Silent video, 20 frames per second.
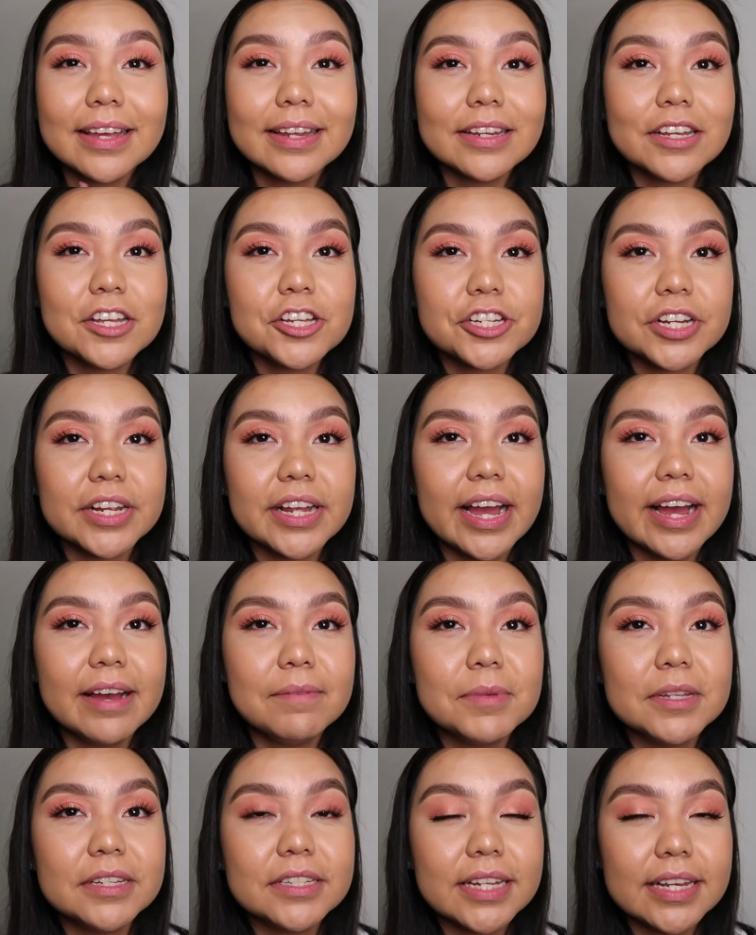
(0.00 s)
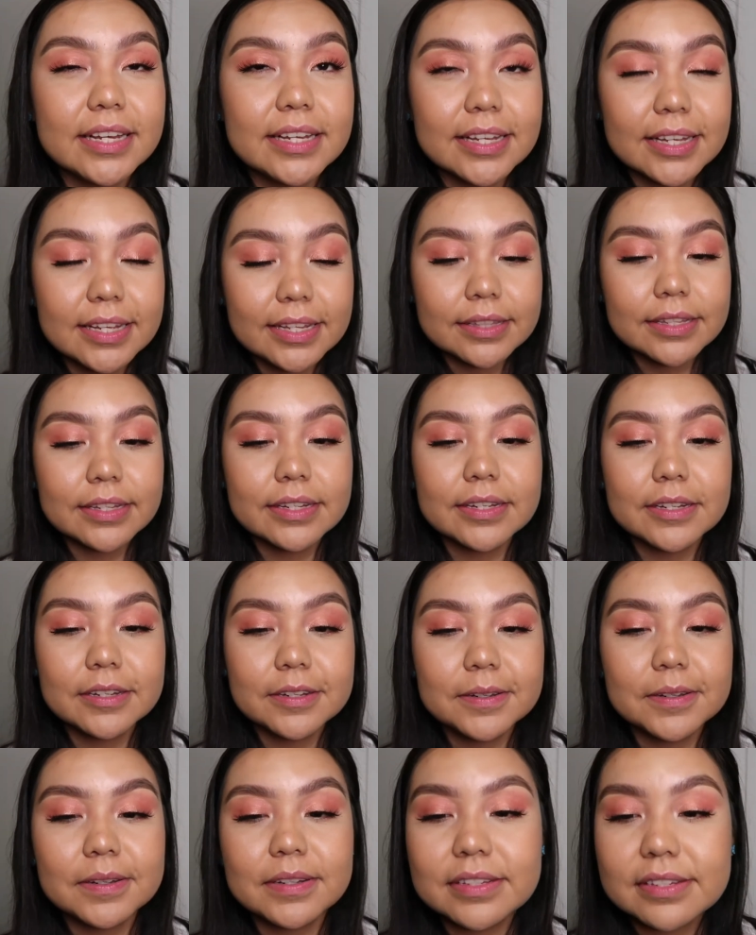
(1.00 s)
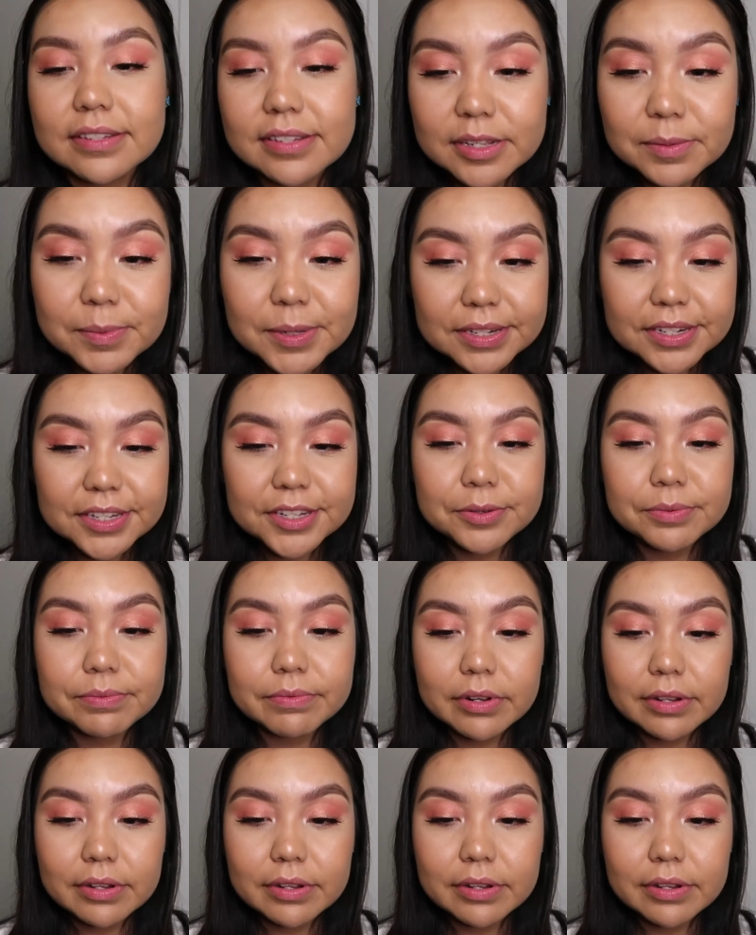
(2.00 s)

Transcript: and EJ have been taking the CBD